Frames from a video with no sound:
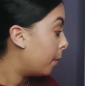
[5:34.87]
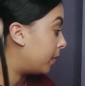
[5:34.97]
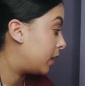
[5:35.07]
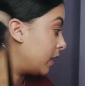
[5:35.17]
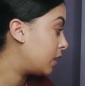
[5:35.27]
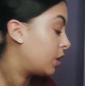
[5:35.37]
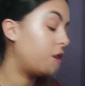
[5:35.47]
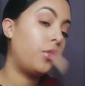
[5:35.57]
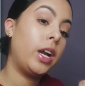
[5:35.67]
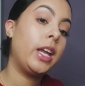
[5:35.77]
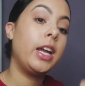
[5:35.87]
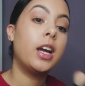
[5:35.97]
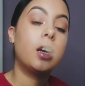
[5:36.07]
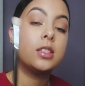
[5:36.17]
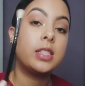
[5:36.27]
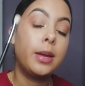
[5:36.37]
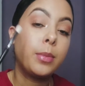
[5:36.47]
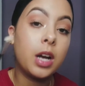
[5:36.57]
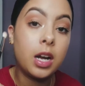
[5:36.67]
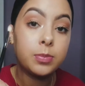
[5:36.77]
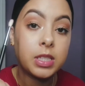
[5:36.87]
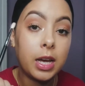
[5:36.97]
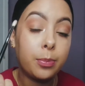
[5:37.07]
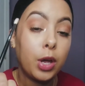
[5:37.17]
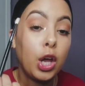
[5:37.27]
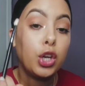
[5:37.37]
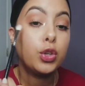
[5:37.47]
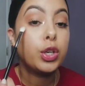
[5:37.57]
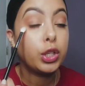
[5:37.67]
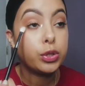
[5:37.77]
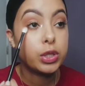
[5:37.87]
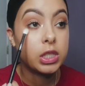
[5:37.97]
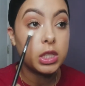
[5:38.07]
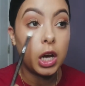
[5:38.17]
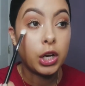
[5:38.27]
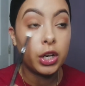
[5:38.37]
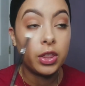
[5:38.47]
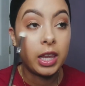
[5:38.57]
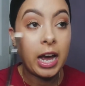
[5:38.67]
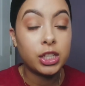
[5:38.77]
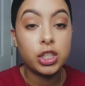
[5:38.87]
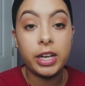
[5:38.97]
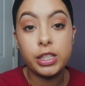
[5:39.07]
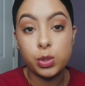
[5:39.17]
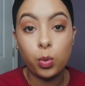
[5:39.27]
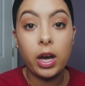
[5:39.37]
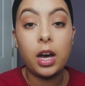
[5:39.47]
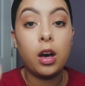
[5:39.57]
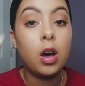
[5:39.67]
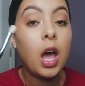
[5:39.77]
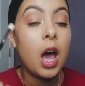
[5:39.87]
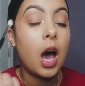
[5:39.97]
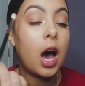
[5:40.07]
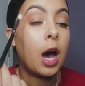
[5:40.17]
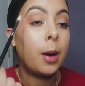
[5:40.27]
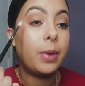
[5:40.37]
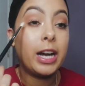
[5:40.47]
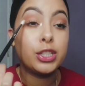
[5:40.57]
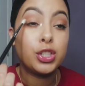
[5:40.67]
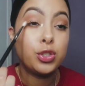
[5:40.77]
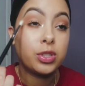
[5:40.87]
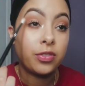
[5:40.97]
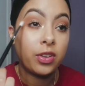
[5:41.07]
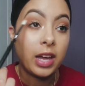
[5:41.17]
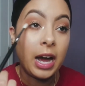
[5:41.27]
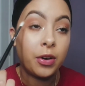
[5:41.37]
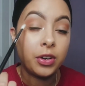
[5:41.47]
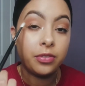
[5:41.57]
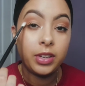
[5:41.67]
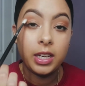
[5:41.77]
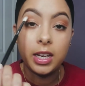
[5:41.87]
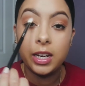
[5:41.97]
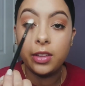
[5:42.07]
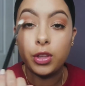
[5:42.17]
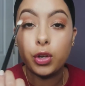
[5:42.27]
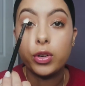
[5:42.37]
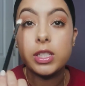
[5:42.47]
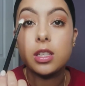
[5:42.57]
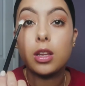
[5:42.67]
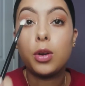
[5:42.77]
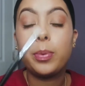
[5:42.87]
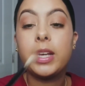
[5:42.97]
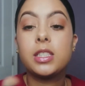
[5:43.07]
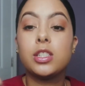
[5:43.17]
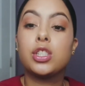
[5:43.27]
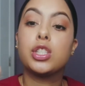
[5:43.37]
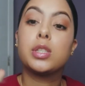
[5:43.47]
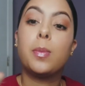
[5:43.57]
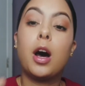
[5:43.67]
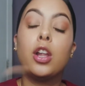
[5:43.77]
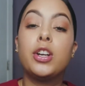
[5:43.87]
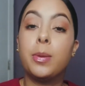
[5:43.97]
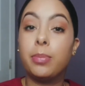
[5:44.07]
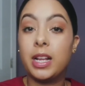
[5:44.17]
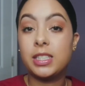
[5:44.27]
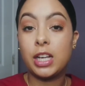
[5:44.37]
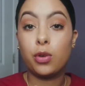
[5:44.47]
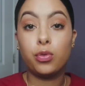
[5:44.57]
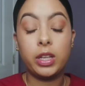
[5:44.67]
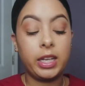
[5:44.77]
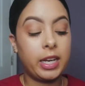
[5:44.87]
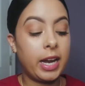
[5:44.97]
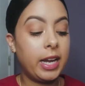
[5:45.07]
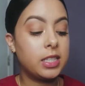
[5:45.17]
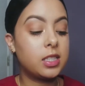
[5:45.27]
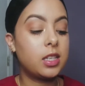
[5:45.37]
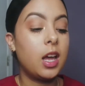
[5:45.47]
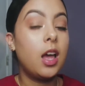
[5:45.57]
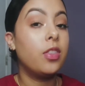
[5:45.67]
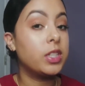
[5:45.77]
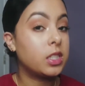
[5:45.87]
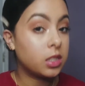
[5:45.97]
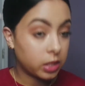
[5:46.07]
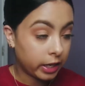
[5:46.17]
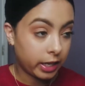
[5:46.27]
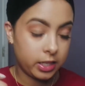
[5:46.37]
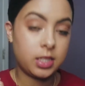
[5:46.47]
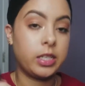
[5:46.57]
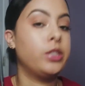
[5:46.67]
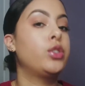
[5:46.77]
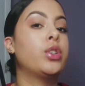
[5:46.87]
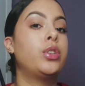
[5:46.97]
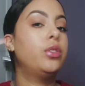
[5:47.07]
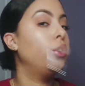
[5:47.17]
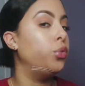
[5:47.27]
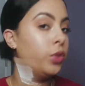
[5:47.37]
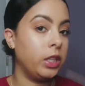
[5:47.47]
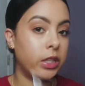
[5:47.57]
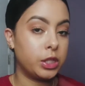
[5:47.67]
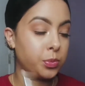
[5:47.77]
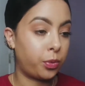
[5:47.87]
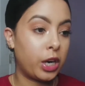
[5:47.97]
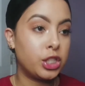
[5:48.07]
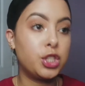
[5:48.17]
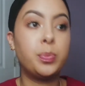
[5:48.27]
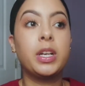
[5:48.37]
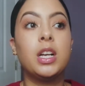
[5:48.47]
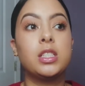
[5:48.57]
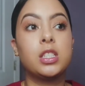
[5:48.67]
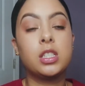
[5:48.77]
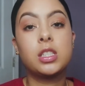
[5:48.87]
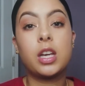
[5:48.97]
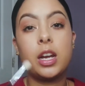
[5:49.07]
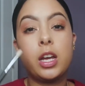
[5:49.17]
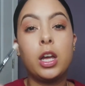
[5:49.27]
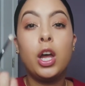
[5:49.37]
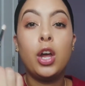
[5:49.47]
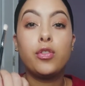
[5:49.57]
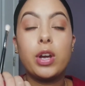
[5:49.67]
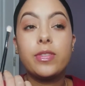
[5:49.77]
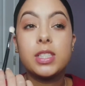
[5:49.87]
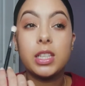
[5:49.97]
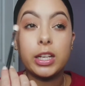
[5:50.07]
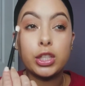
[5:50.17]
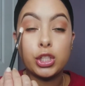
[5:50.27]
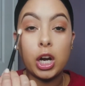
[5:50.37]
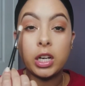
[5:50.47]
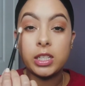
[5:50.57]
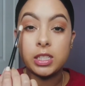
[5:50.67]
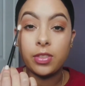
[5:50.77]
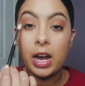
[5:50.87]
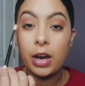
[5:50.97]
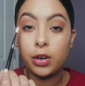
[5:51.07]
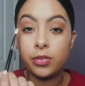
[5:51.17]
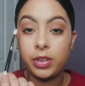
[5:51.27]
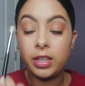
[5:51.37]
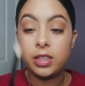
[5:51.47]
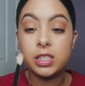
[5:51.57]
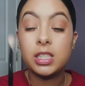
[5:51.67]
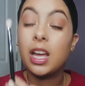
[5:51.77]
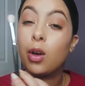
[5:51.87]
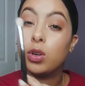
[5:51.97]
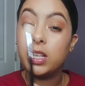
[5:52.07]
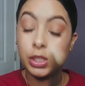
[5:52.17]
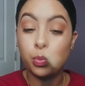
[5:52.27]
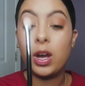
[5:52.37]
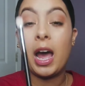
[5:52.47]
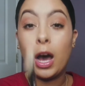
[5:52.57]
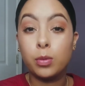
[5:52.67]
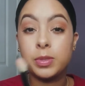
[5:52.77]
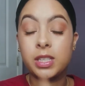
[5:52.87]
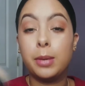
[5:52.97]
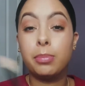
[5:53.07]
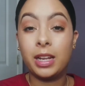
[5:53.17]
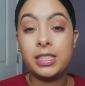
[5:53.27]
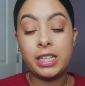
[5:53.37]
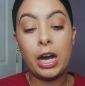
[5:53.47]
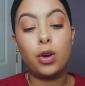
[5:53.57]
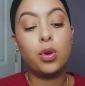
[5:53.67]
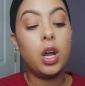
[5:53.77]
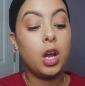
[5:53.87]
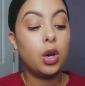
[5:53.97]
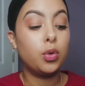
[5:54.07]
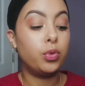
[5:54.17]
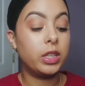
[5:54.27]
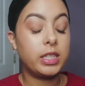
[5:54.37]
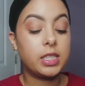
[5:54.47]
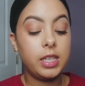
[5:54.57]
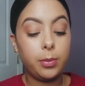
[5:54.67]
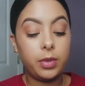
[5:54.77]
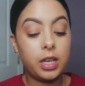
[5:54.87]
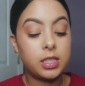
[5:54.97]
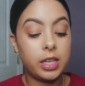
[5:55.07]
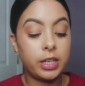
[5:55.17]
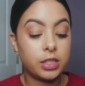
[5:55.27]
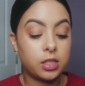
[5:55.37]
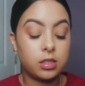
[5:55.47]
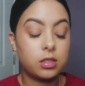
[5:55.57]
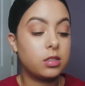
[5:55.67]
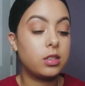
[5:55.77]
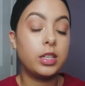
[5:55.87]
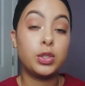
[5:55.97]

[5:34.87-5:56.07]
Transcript: But this right here, same concept. You can use this under the lash line as well. I just use it for the outer V and in the crease a little bit since it's smaller and it blends out really nice. This is like an essential. You need this brush because this is gonna, if you ever see like the darkness on the outer V, this is what helps it blend out really seamless, and it's